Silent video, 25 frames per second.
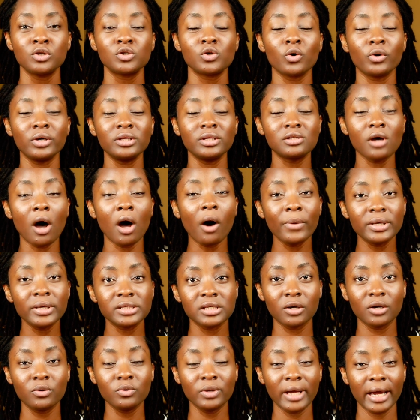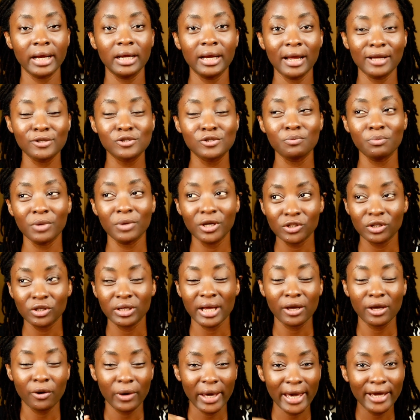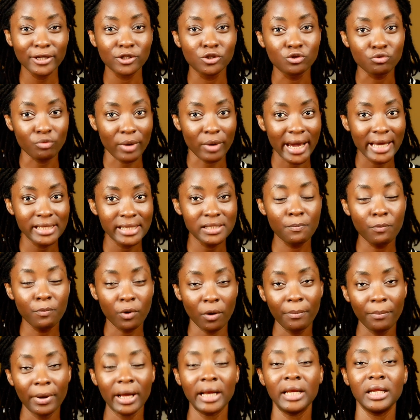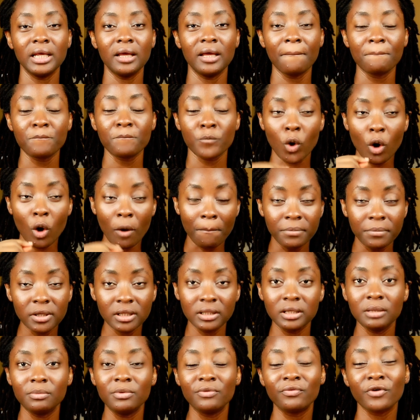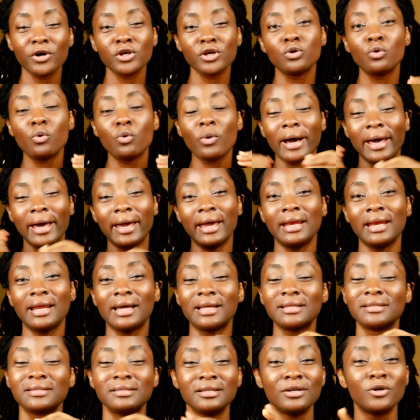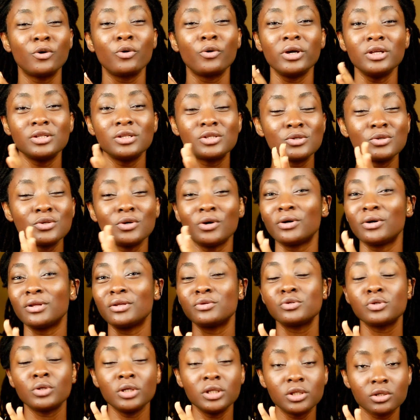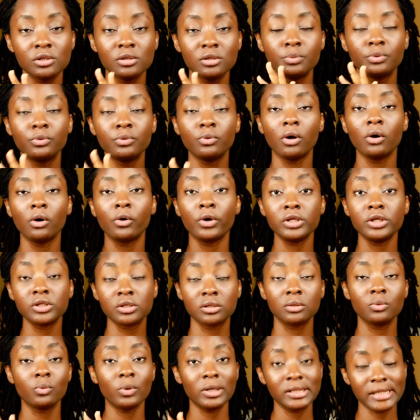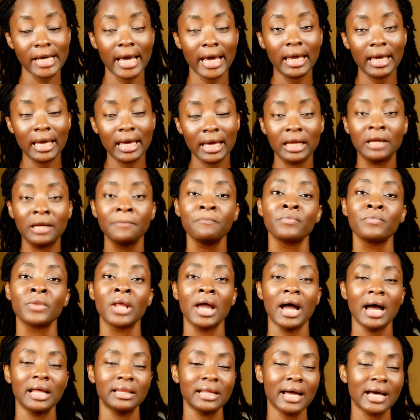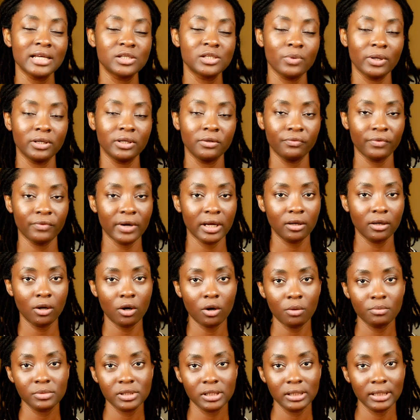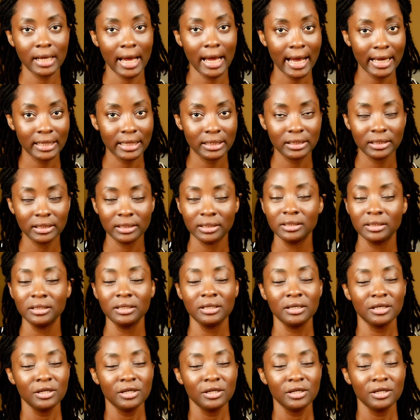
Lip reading: So it's always a good idea to make sure that your hair dries properly, completely before you go ahead and go into the pool or go into the water again. And that's where the fan comes in handy.